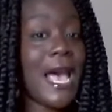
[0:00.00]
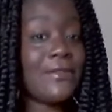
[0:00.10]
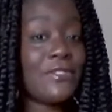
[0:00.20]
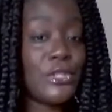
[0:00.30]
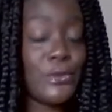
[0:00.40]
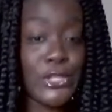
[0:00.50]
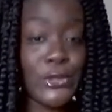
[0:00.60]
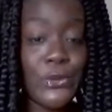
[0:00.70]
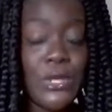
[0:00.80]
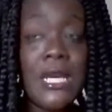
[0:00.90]
have to
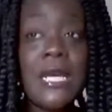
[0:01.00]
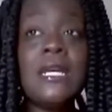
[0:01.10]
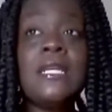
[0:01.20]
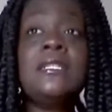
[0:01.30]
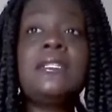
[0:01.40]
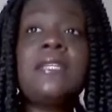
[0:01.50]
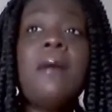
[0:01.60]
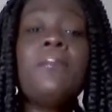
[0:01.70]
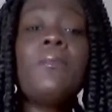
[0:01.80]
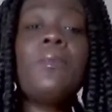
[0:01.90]
do.
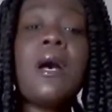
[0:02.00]
Some